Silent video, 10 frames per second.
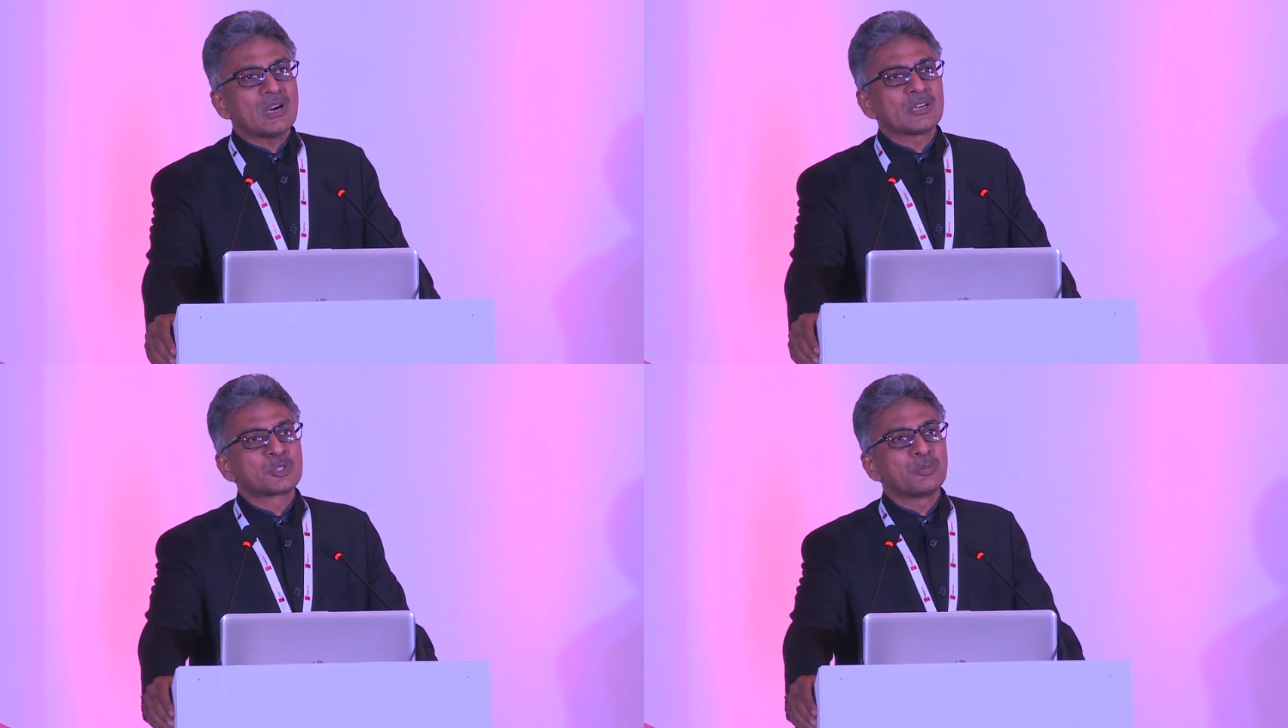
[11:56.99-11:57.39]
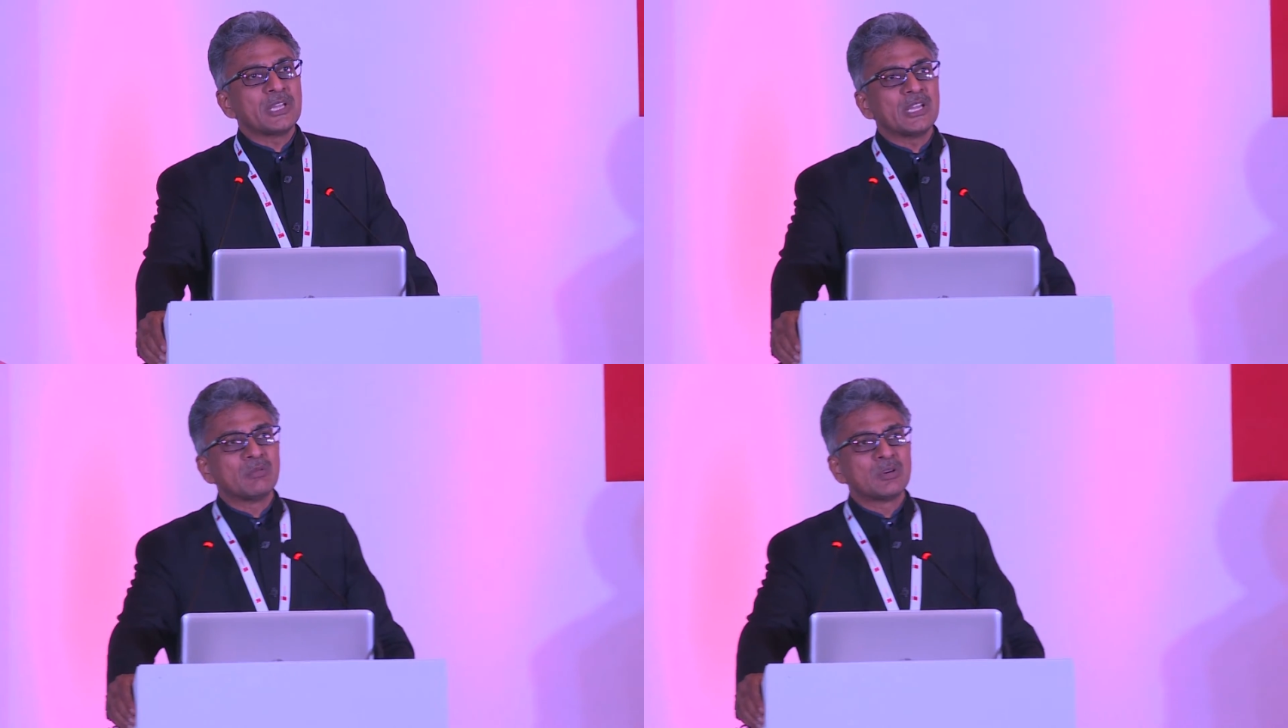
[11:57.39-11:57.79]
us to
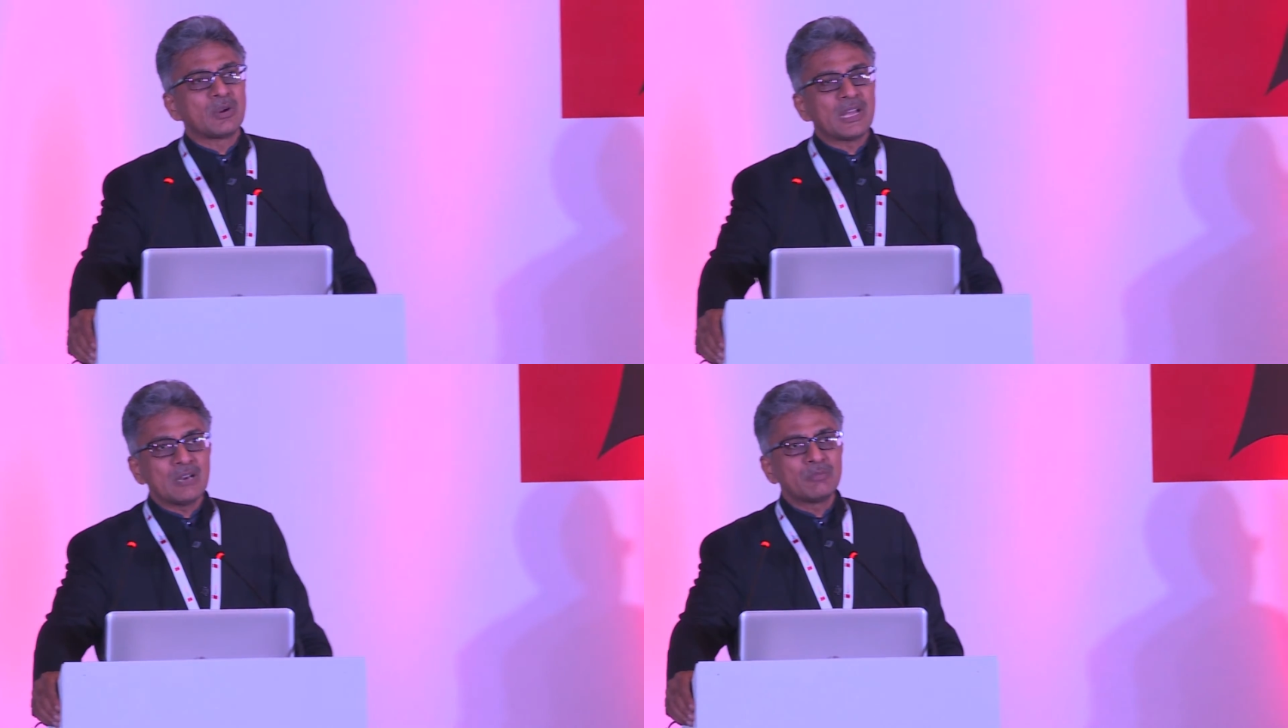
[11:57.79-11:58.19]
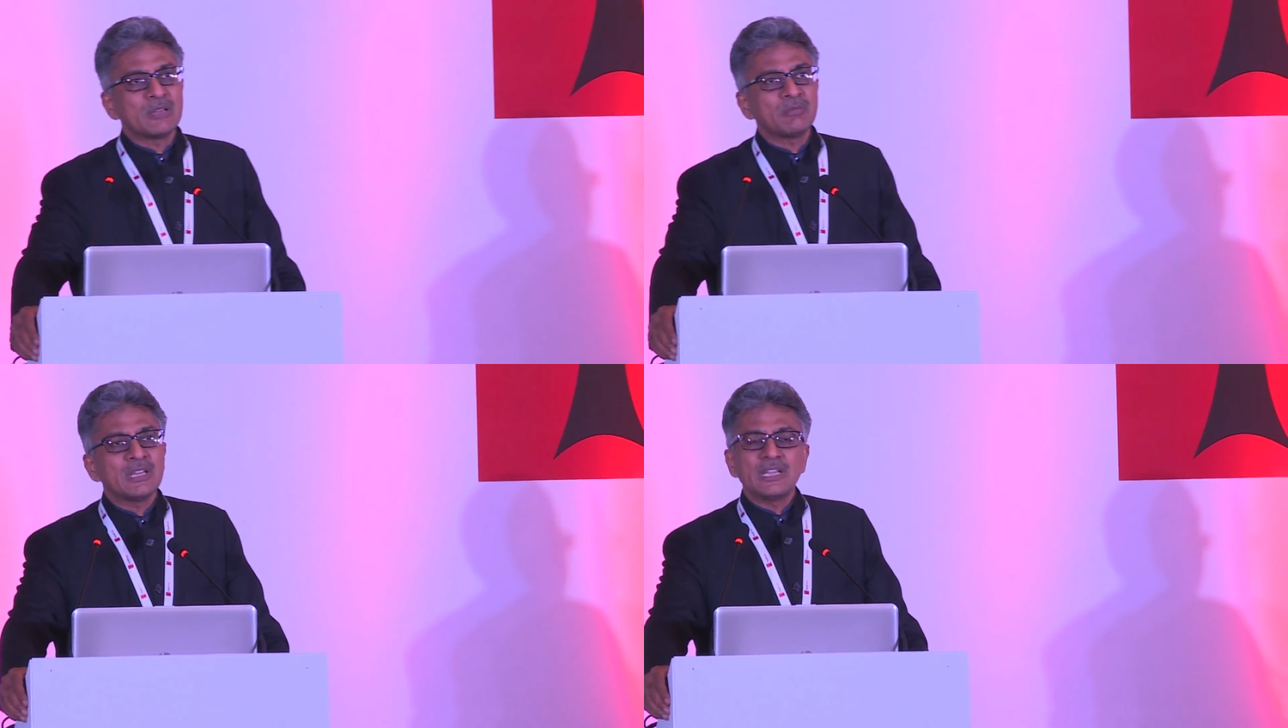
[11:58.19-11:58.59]
be able to help
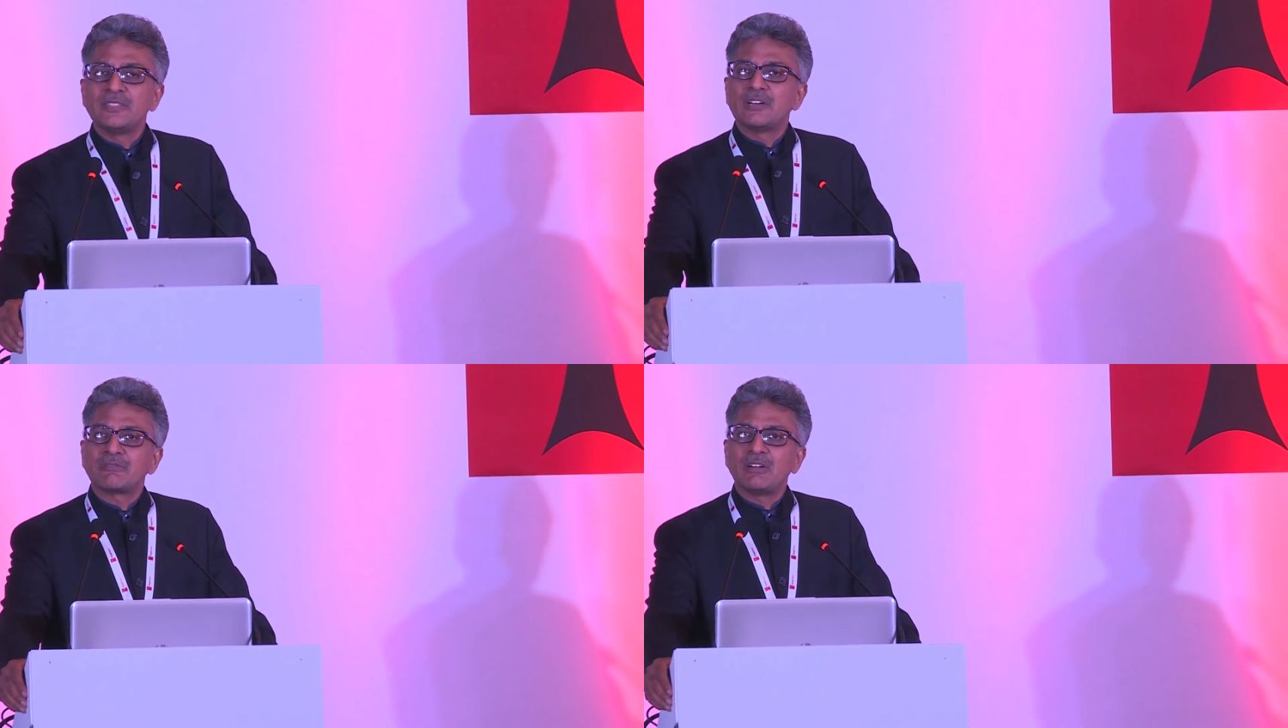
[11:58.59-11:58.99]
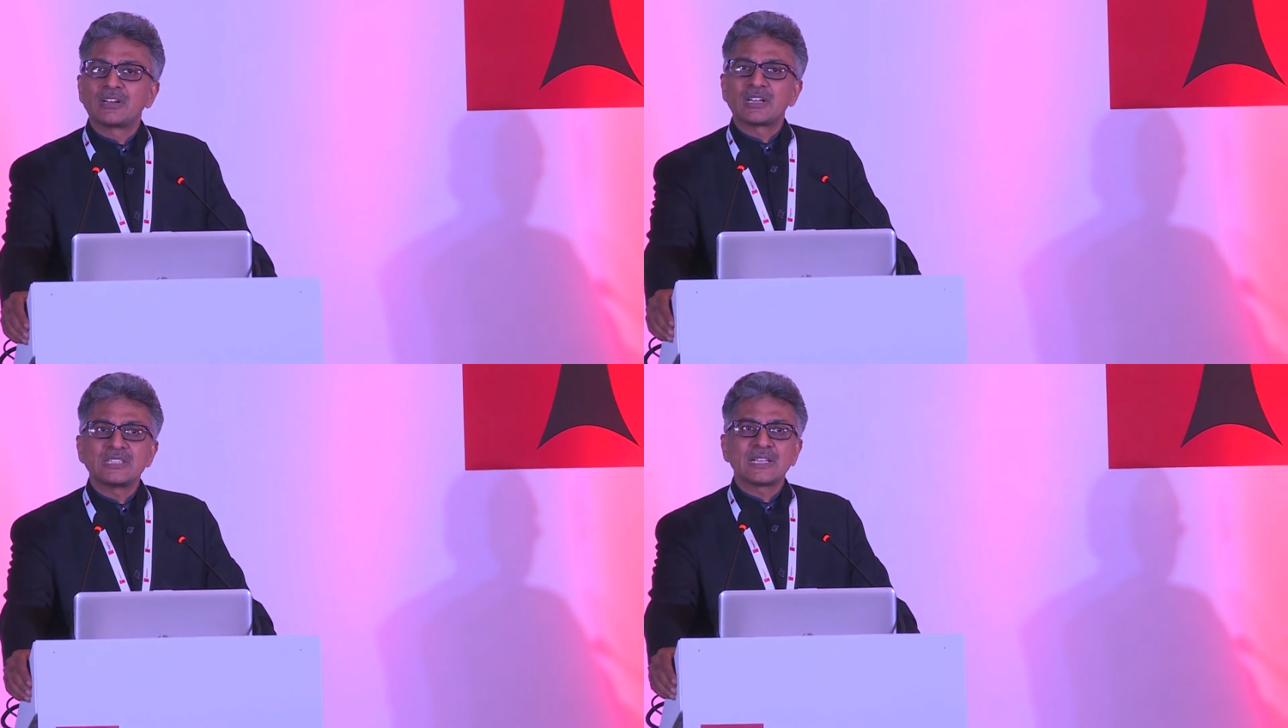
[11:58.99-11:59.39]
them in their
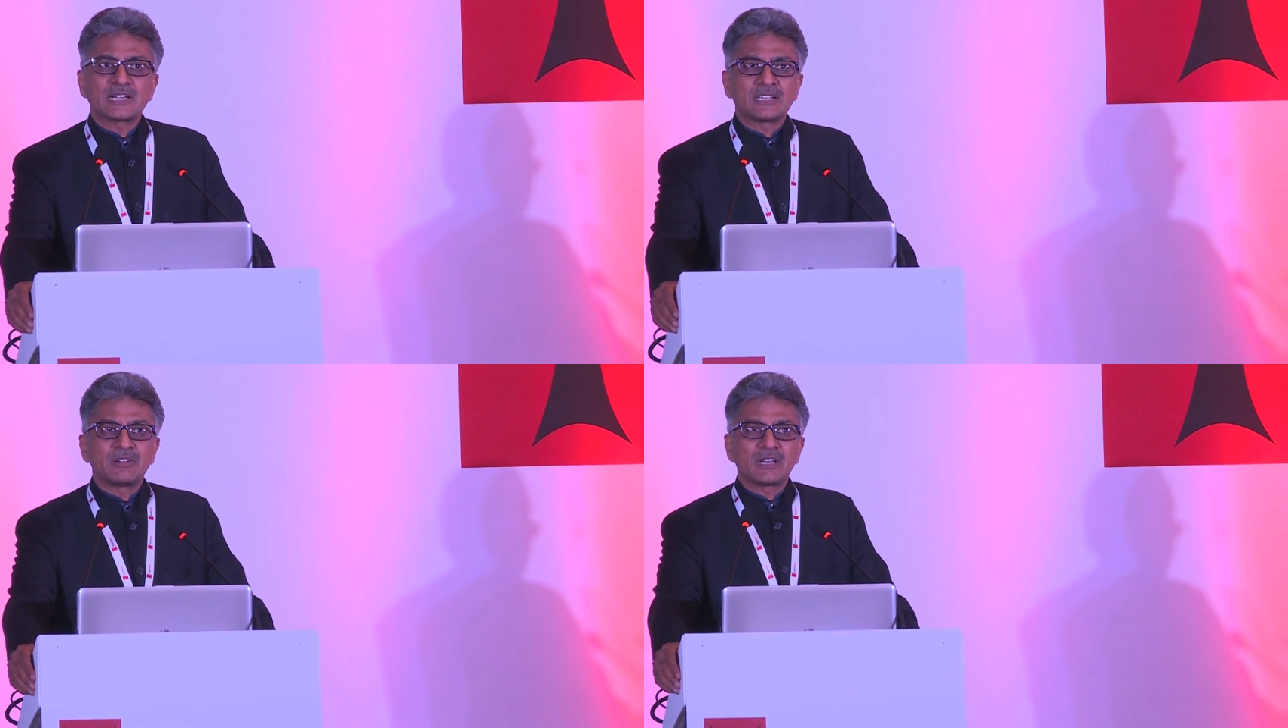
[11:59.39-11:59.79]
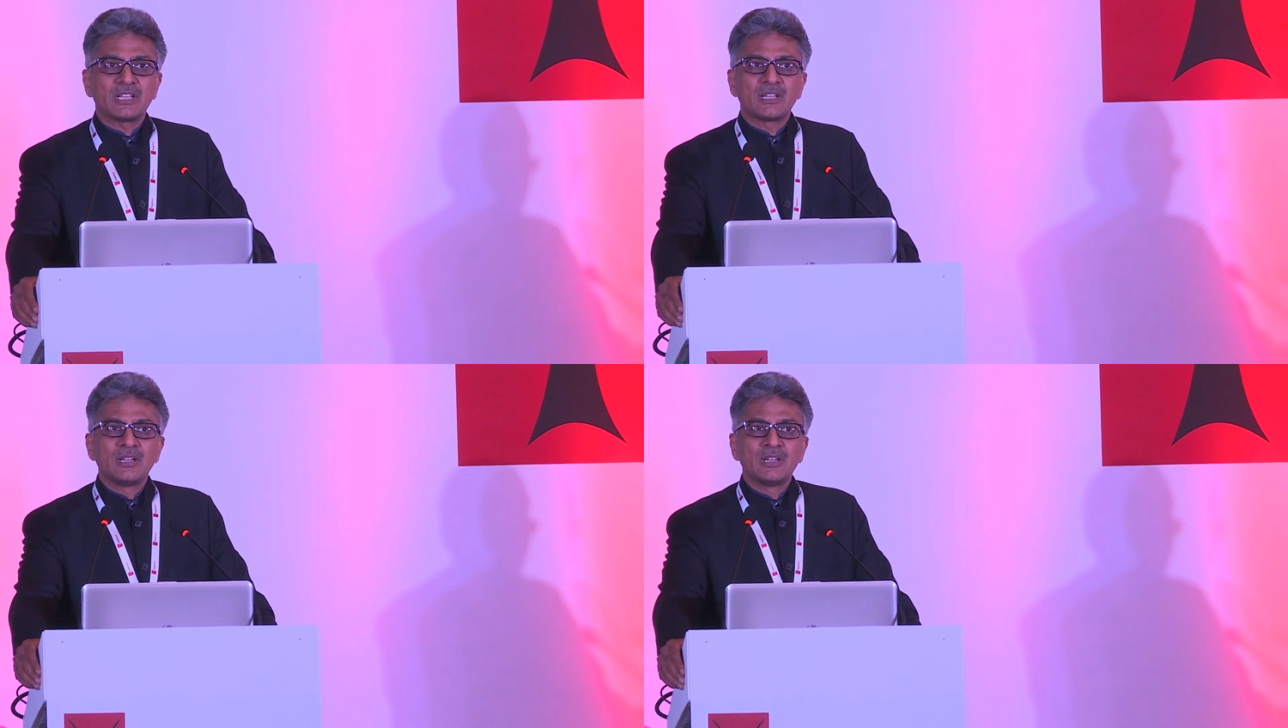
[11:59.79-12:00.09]
fundraising activity,